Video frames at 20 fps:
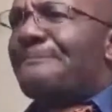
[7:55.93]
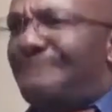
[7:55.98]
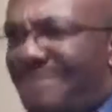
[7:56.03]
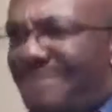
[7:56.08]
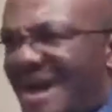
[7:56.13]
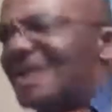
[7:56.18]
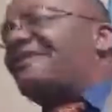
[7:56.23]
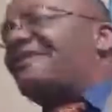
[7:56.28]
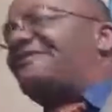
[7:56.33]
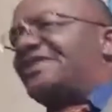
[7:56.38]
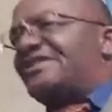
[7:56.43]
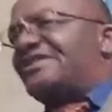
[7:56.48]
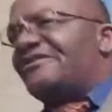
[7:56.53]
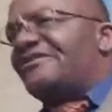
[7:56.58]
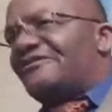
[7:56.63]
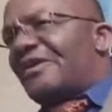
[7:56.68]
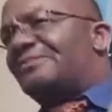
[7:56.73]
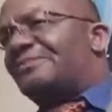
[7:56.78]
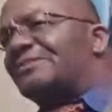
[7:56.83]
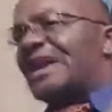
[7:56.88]

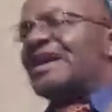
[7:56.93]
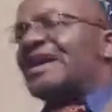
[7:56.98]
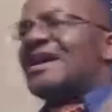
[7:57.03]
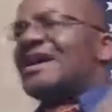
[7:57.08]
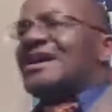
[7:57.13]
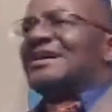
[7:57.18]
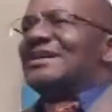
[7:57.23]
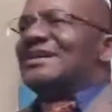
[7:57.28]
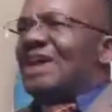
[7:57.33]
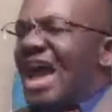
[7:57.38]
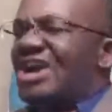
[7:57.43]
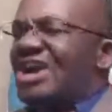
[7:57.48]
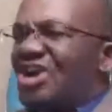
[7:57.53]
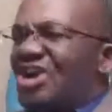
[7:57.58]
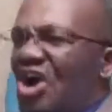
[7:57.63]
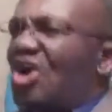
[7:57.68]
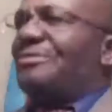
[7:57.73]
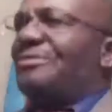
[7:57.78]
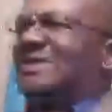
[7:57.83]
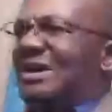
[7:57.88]
benefit from the
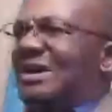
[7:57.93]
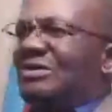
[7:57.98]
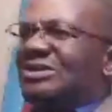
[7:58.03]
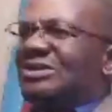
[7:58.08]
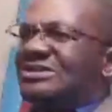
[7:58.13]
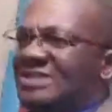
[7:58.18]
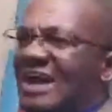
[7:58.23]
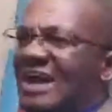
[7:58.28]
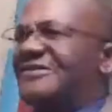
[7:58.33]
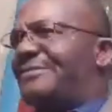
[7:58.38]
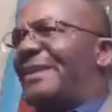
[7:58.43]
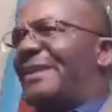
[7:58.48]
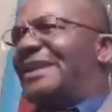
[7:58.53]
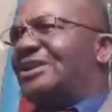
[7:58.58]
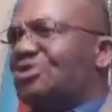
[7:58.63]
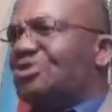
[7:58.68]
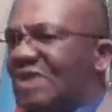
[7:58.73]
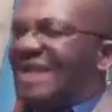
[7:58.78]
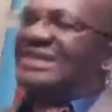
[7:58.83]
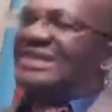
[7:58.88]
economy that was drafted
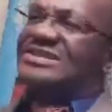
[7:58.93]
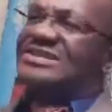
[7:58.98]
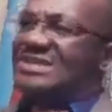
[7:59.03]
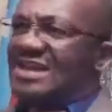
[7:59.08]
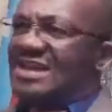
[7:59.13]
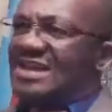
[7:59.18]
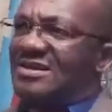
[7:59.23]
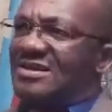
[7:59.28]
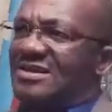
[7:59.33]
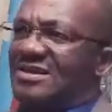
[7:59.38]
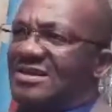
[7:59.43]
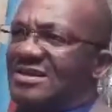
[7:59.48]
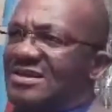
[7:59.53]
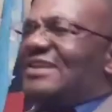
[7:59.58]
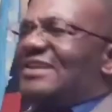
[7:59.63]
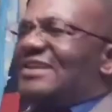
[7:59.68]
by the United States,